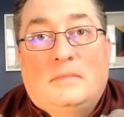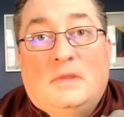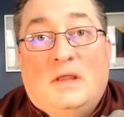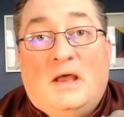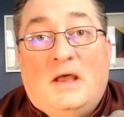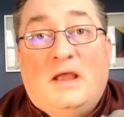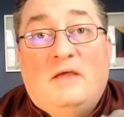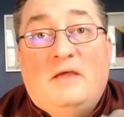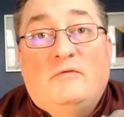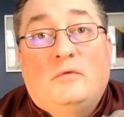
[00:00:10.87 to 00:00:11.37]

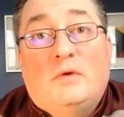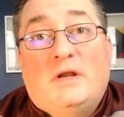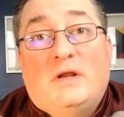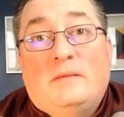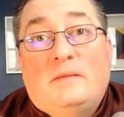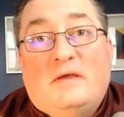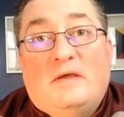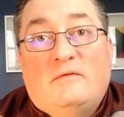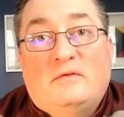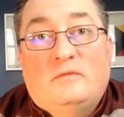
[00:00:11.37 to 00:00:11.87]
Hi everyone,
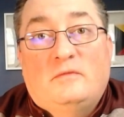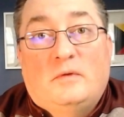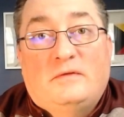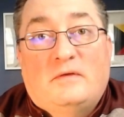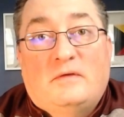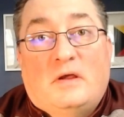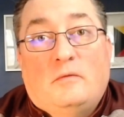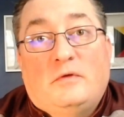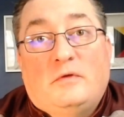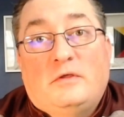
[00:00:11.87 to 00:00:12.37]
I'm Kevin
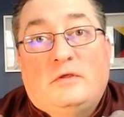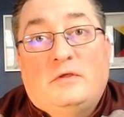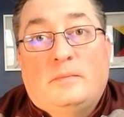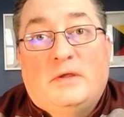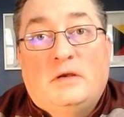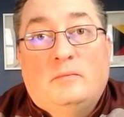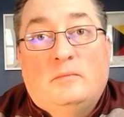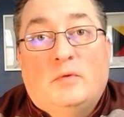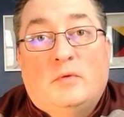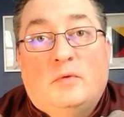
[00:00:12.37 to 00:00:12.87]
Switaj with your
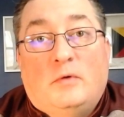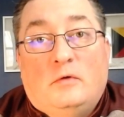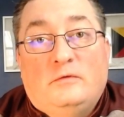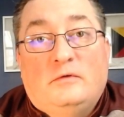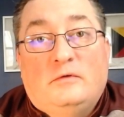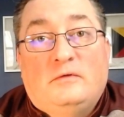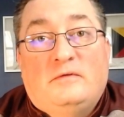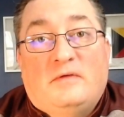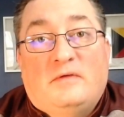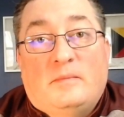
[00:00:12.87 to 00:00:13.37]
Bid and
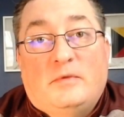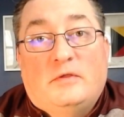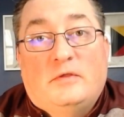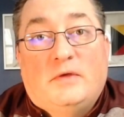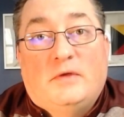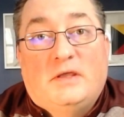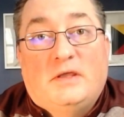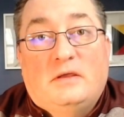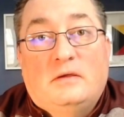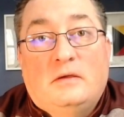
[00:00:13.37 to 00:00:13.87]
Proposal Tip of the
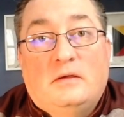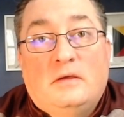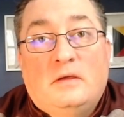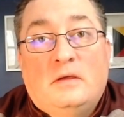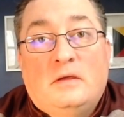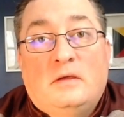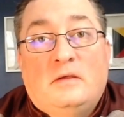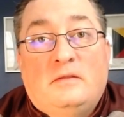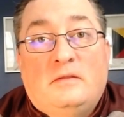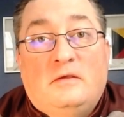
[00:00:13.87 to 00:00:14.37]
Week.
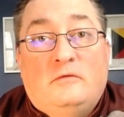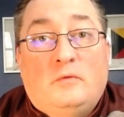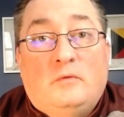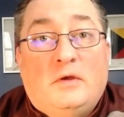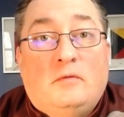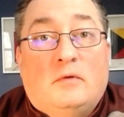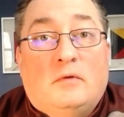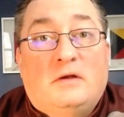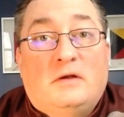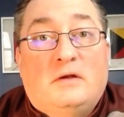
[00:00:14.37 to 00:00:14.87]
This
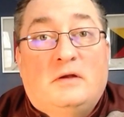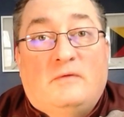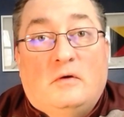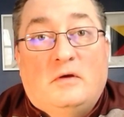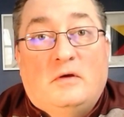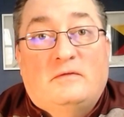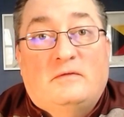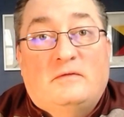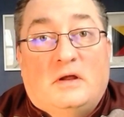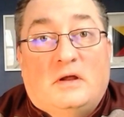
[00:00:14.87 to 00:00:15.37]
week we're going to
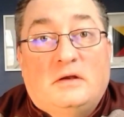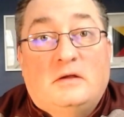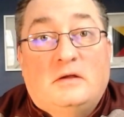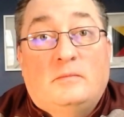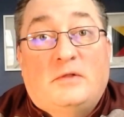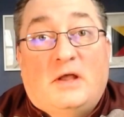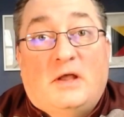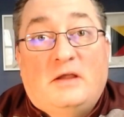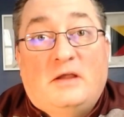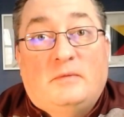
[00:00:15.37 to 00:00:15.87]
focus on
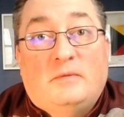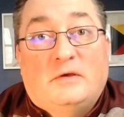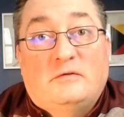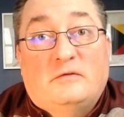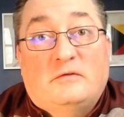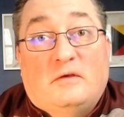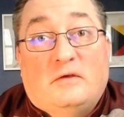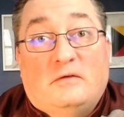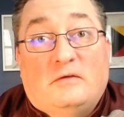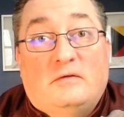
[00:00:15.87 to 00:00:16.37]
compliance
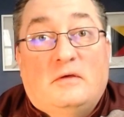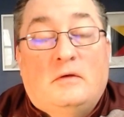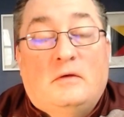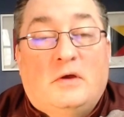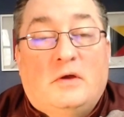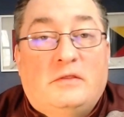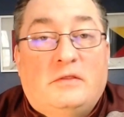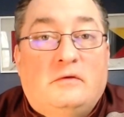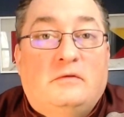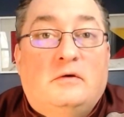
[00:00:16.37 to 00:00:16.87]
matrices and
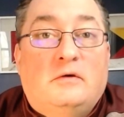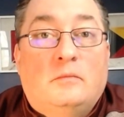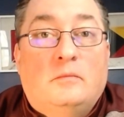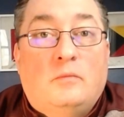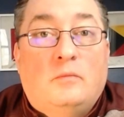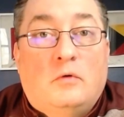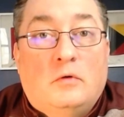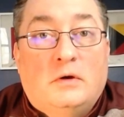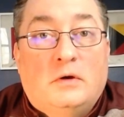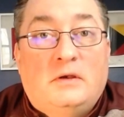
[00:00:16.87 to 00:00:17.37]
whether they're
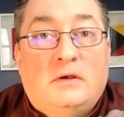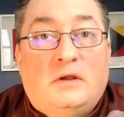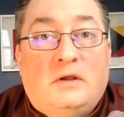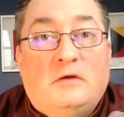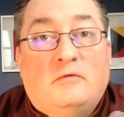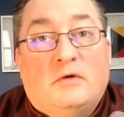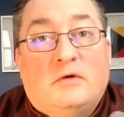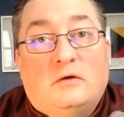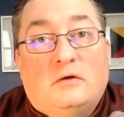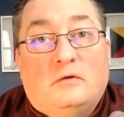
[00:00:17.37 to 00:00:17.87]
important and
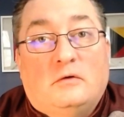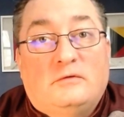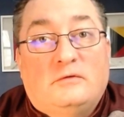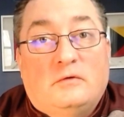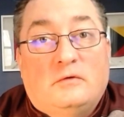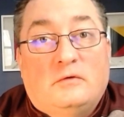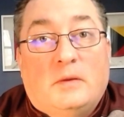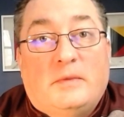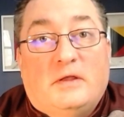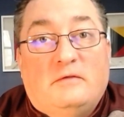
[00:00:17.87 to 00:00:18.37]
critical
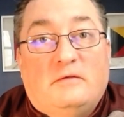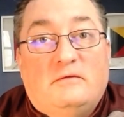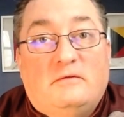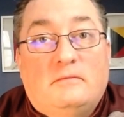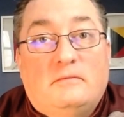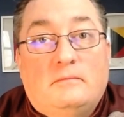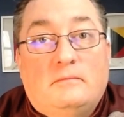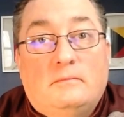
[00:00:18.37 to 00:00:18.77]
to our bids.